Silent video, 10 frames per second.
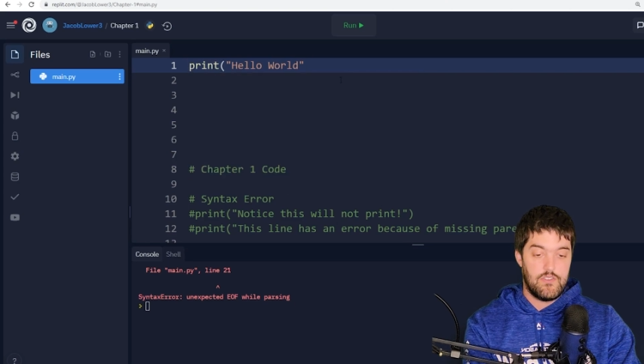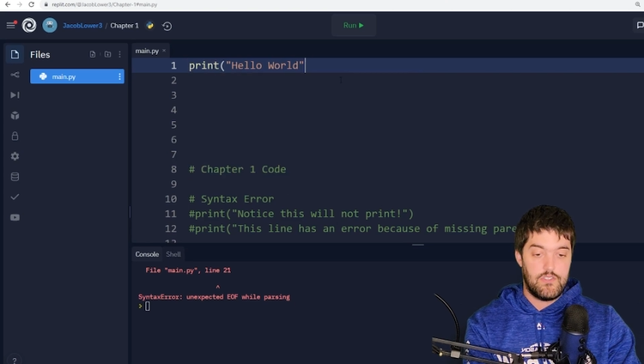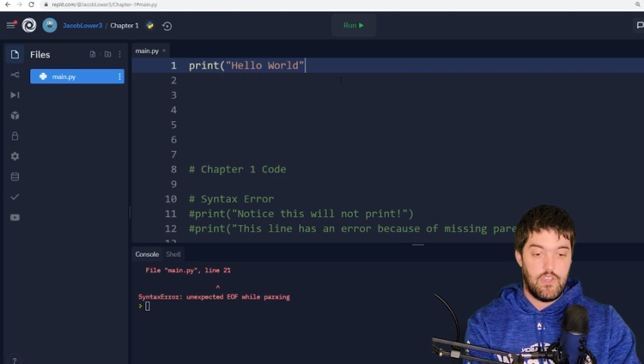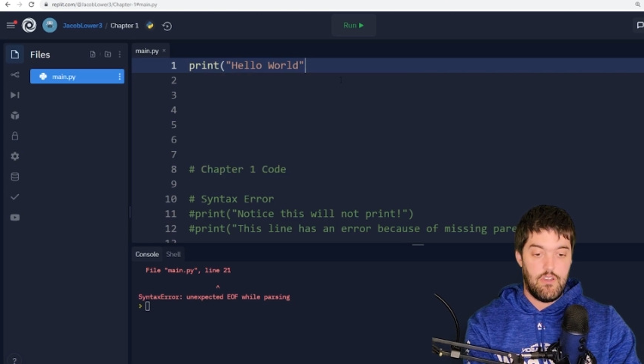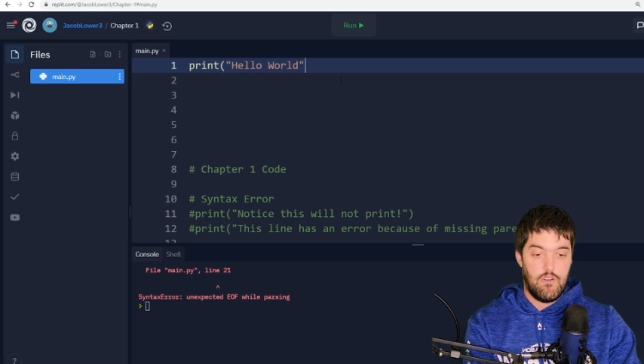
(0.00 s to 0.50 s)

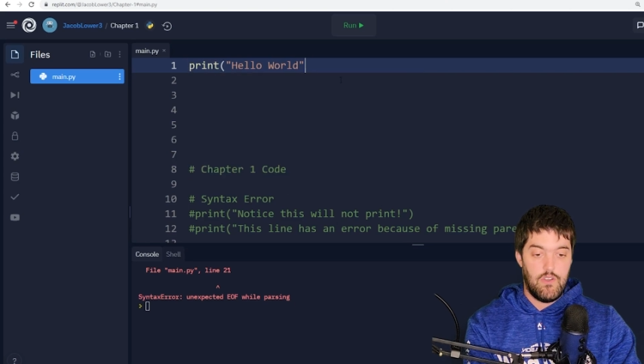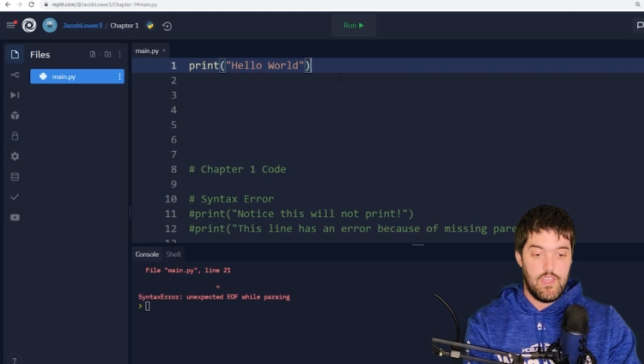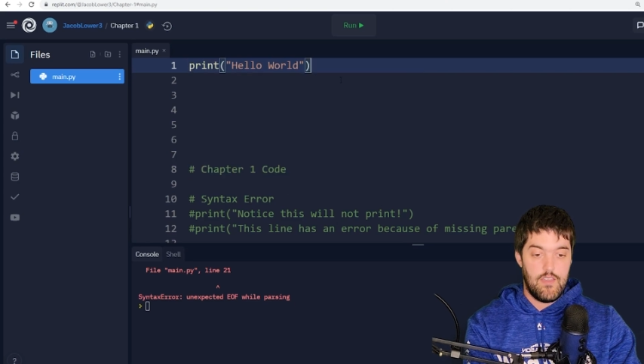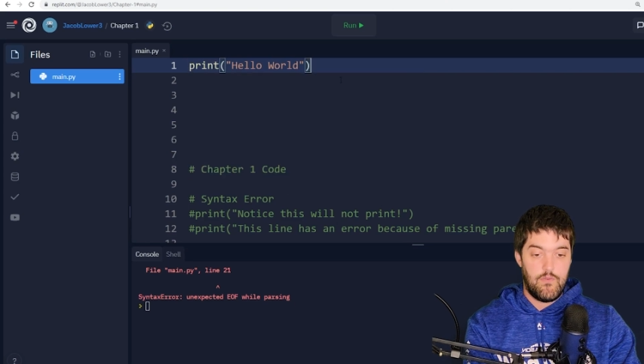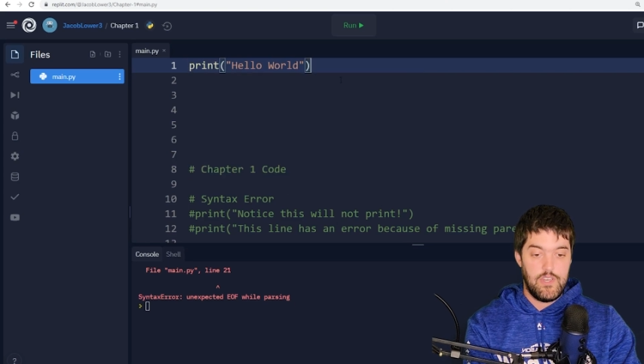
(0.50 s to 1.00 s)
So
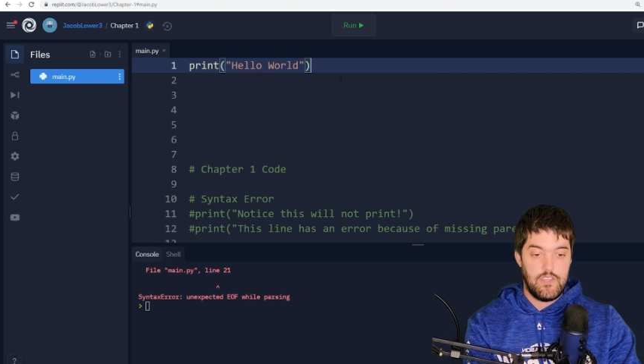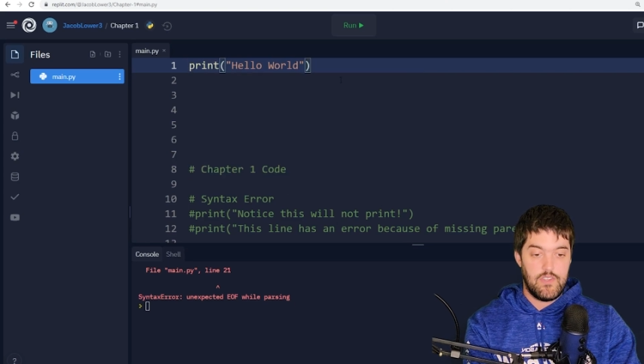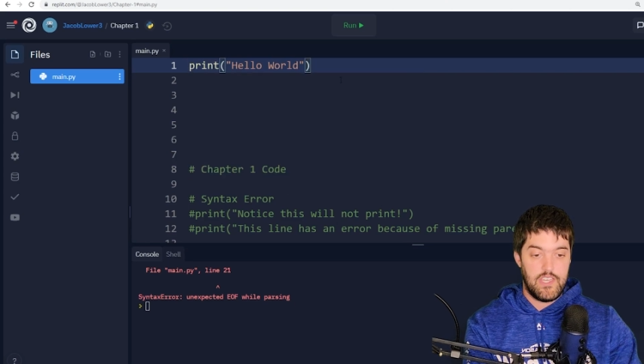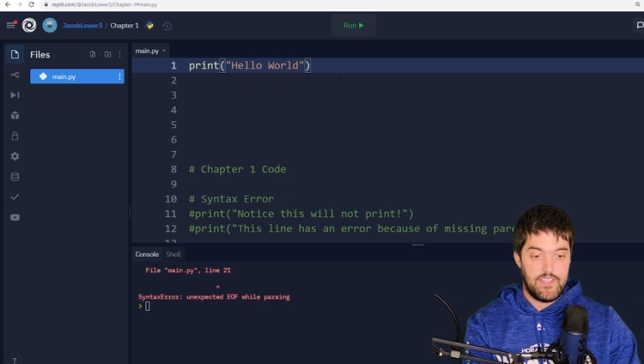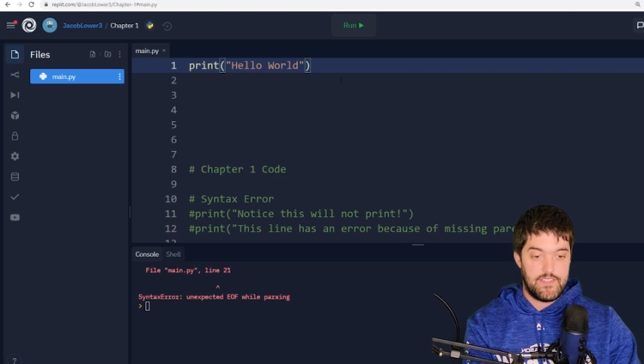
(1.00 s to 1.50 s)
if we
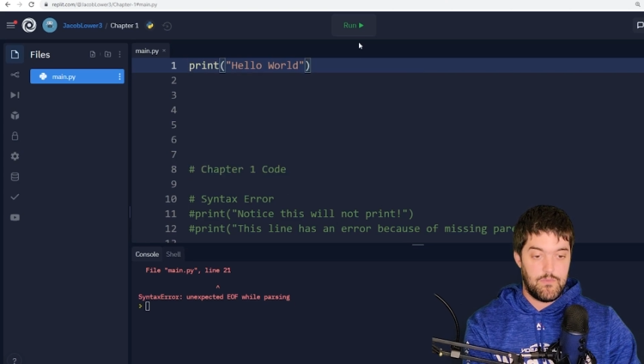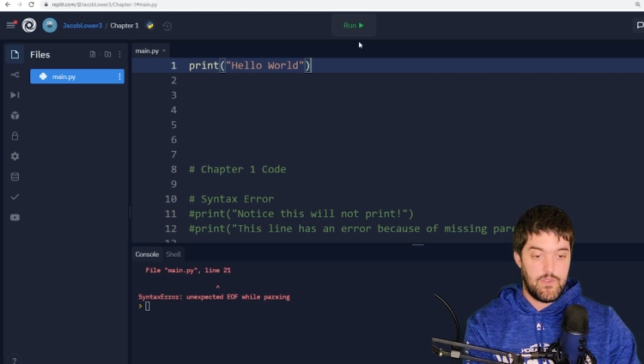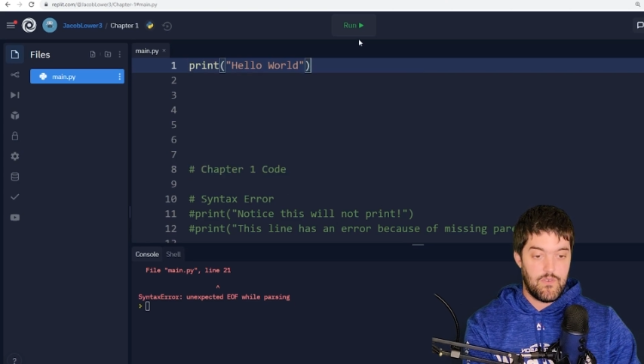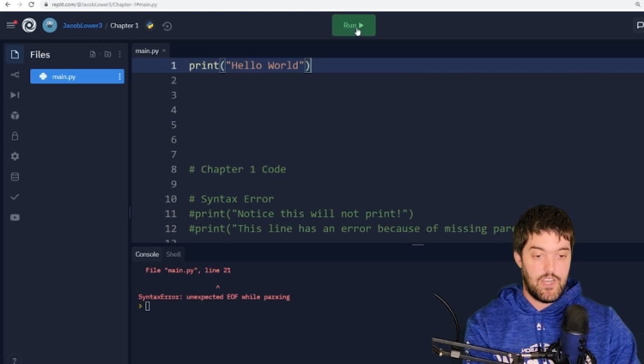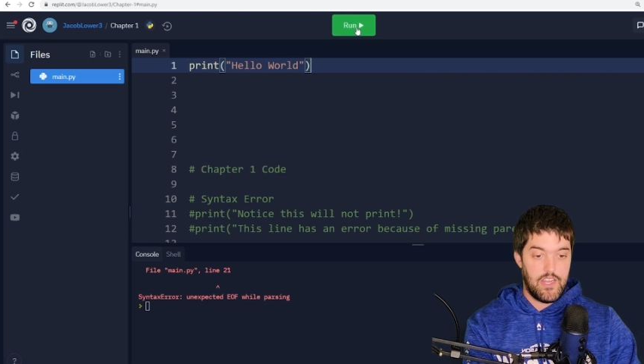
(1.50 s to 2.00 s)
do this and
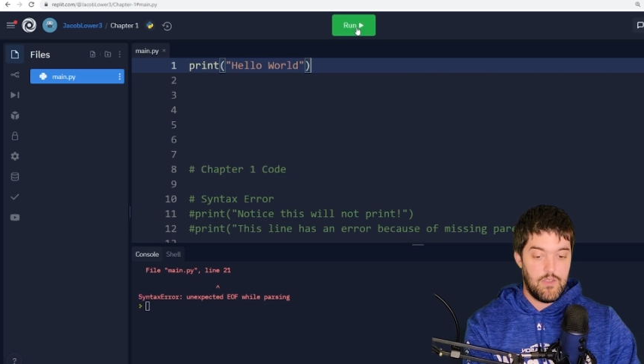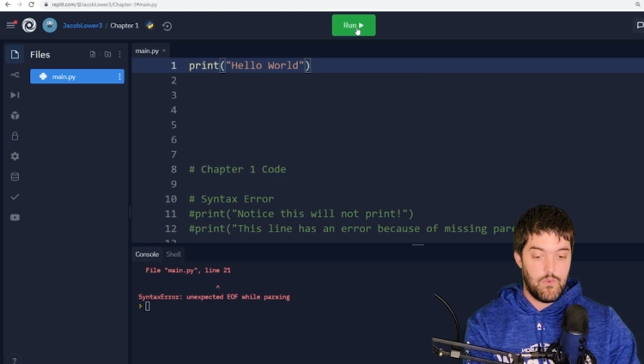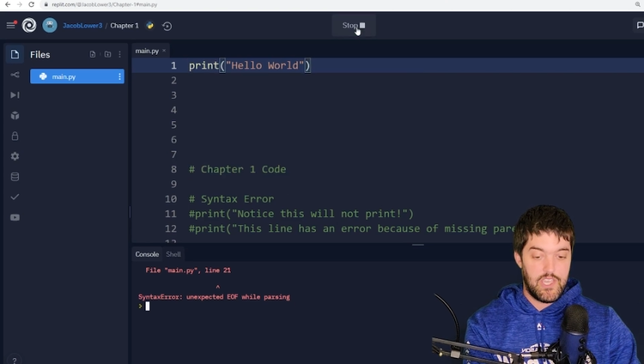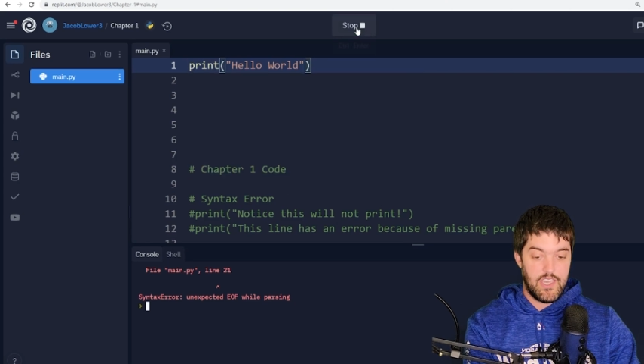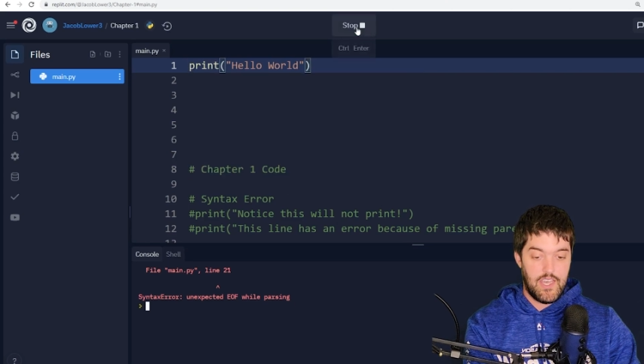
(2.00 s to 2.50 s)
we run it,
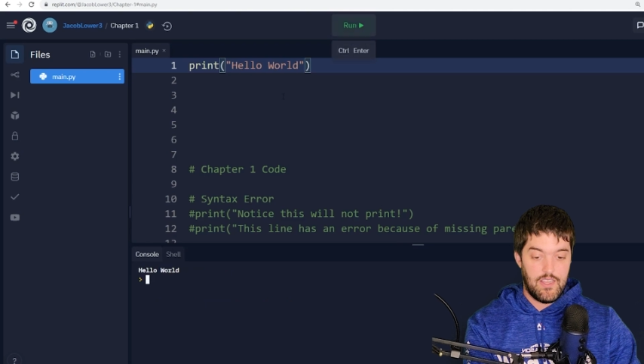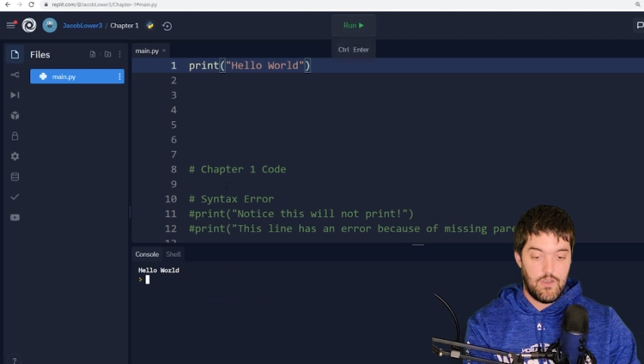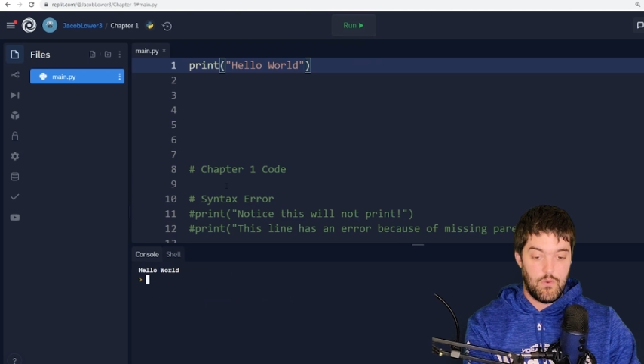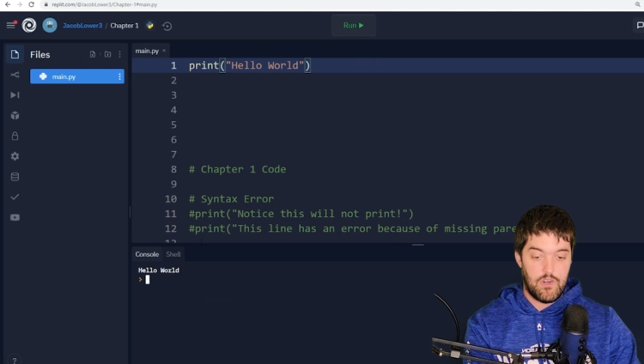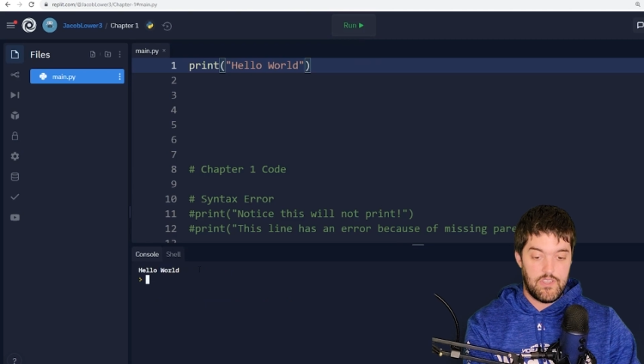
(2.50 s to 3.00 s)
we get
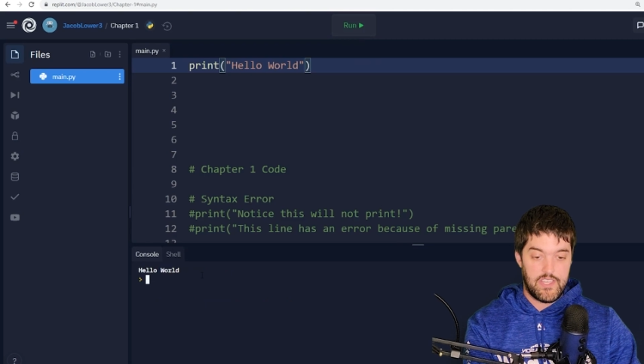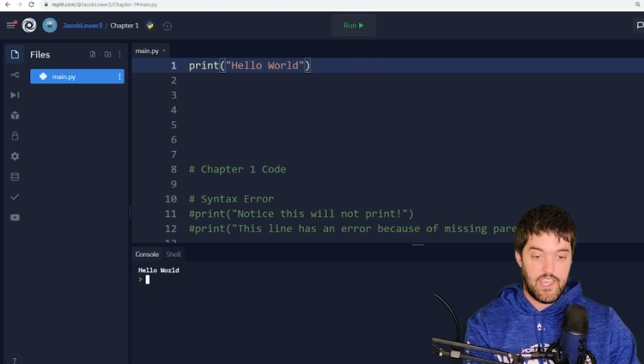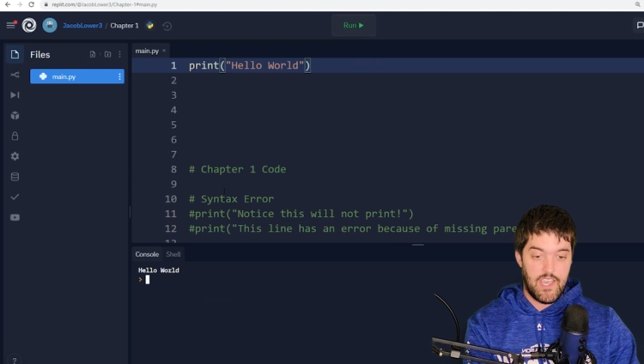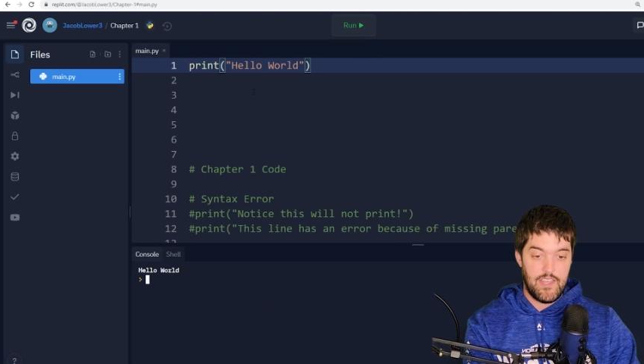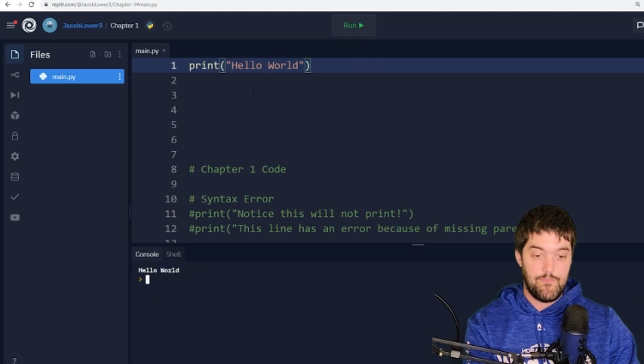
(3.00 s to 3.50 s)
hello world
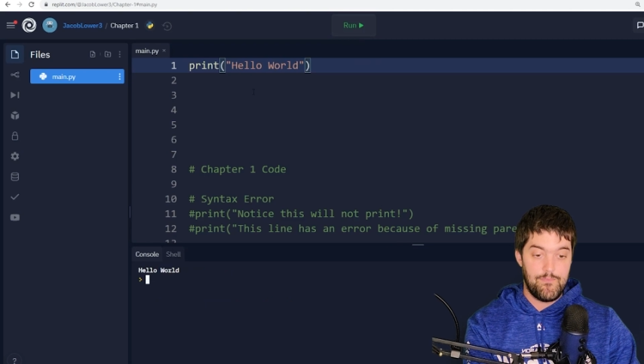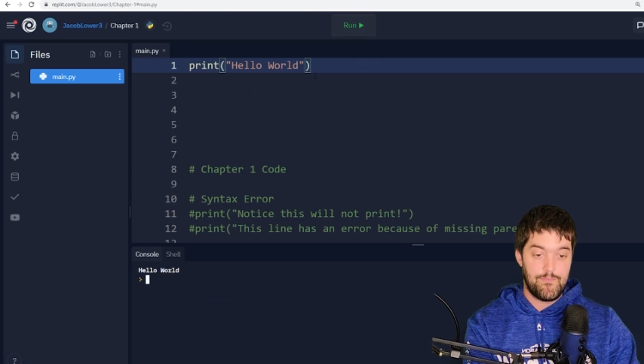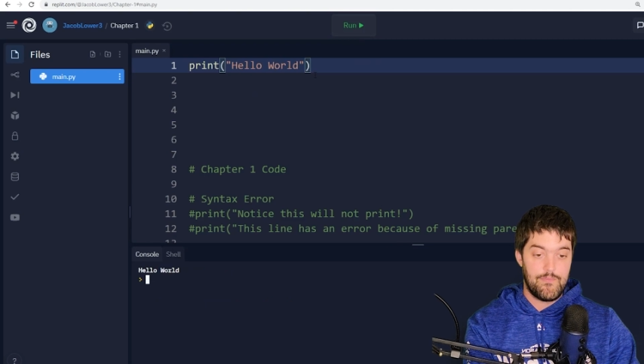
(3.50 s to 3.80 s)
again.